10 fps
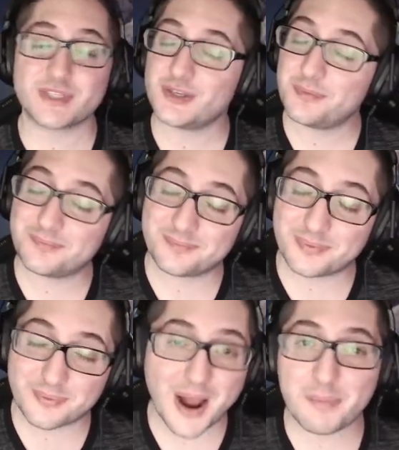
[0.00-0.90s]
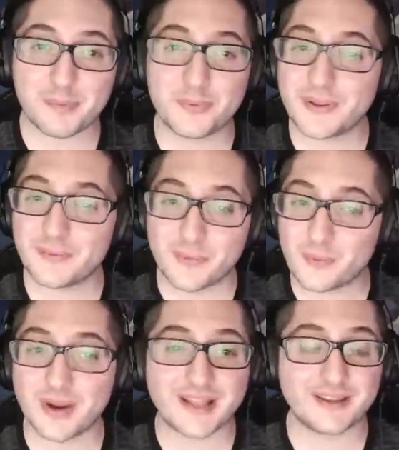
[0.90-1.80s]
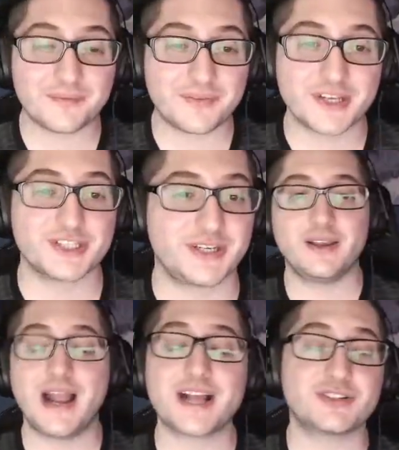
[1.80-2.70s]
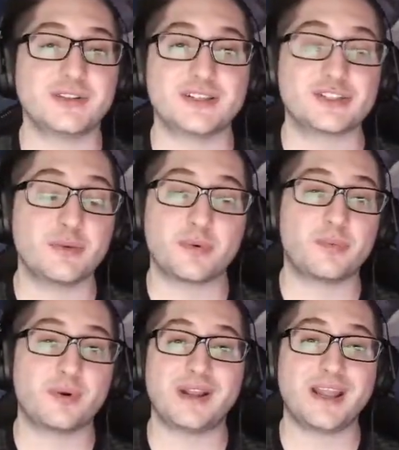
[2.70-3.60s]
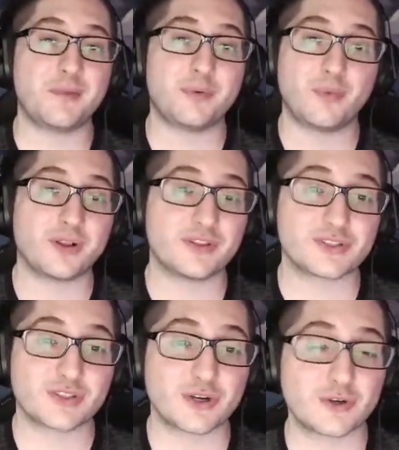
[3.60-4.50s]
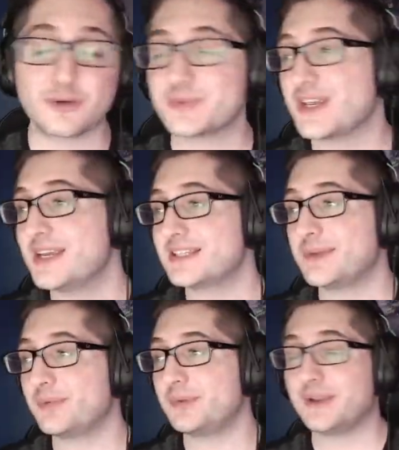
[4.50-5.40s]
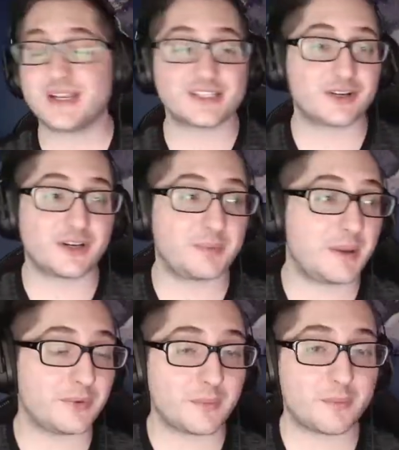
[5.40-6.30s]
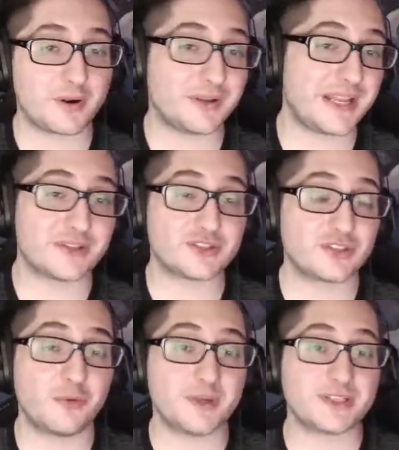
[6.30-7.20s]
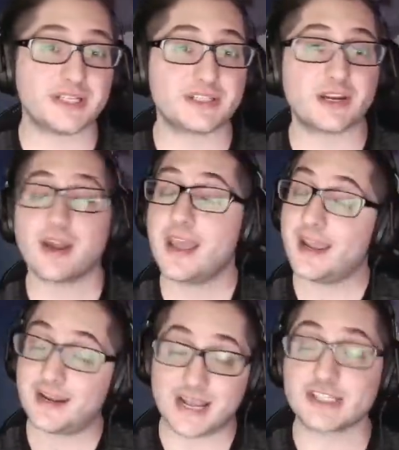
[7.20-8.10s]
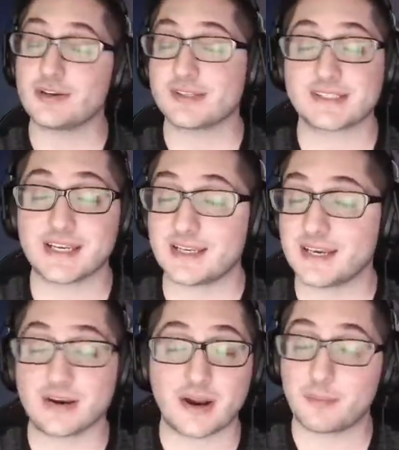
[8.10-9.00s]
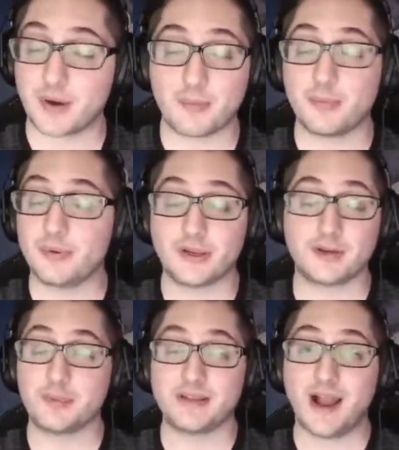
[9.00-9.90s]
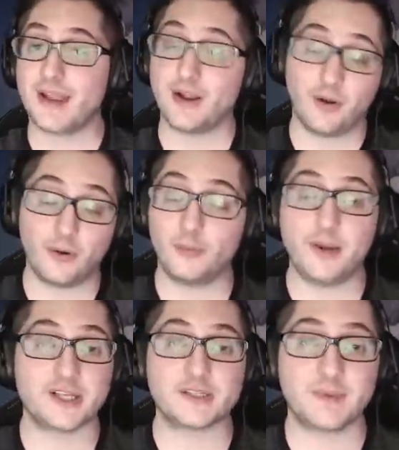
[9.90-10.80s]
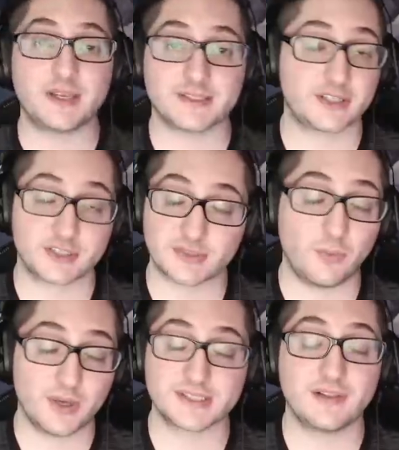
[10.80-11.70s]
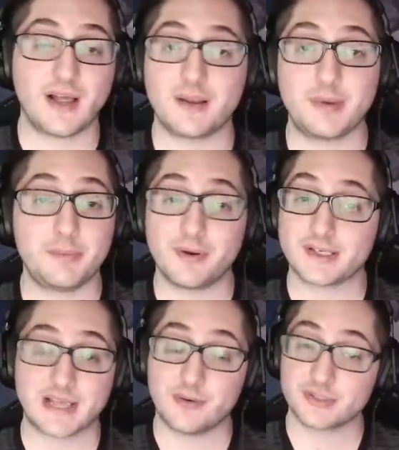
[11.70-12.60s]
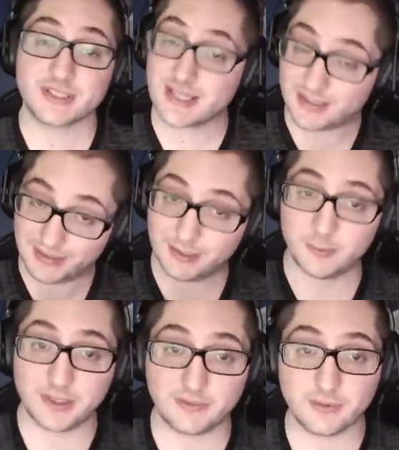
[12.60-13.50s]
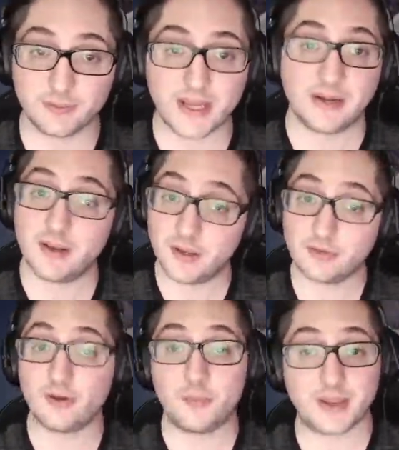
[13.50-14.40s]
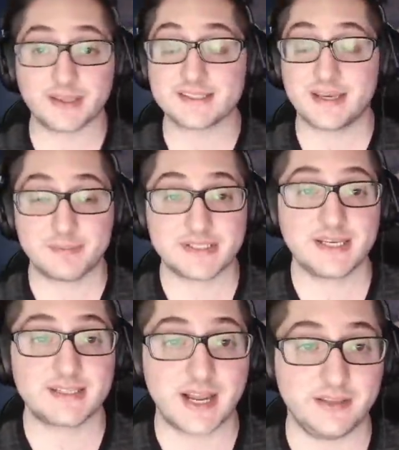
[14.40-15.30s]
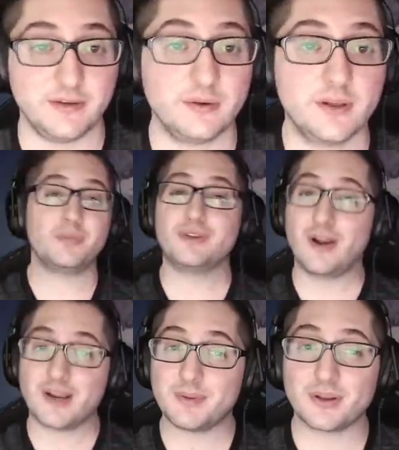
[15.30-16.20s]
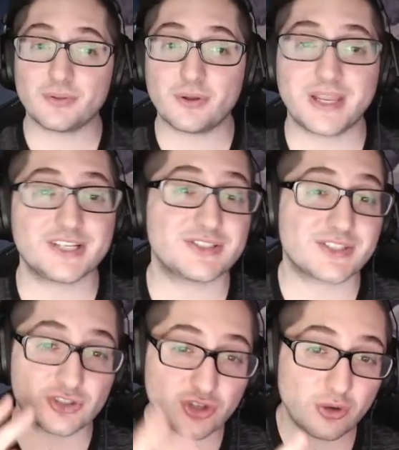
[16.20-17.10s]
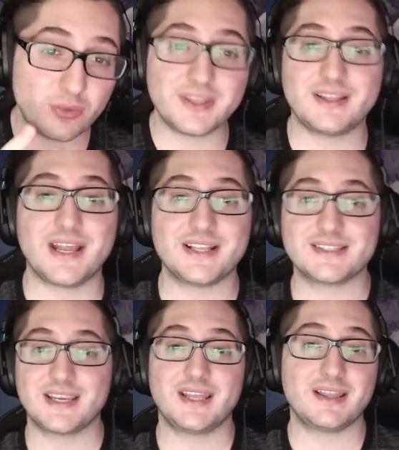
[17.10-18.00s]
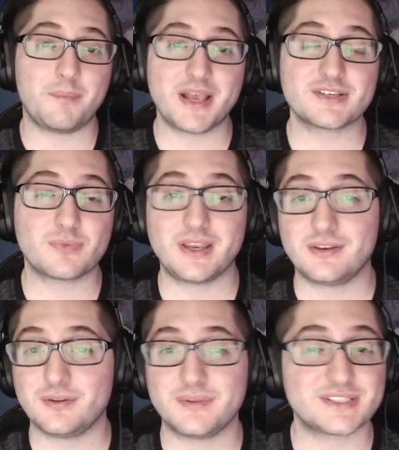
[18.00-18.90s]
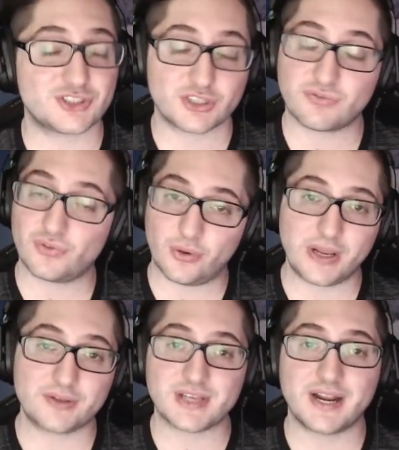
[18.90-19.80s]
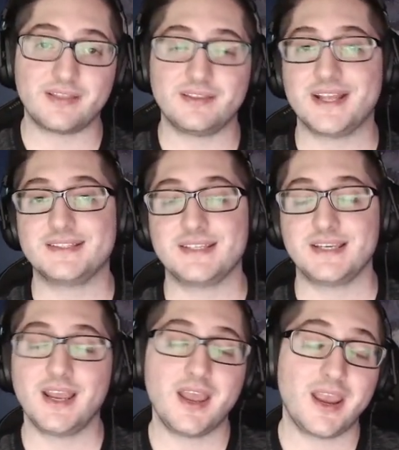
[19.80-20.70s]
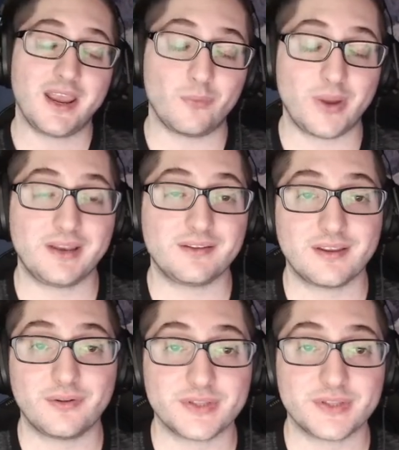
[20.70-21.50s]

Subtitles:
you probably won't end up finishing it. It actually is super important to end up in one of the Zerg groups, simply because you're going to be able to burn it down so much easier. And as you can see in here, I'm probably going to be dying a whole bunch because there just wasn't a lot of people because I was just a little bit too late. Don't make the same mistakes I do. But talking about their locations, there's 2 in the Dead Sea, and the best way to do this is just float outside of the Dead Sea and wait until it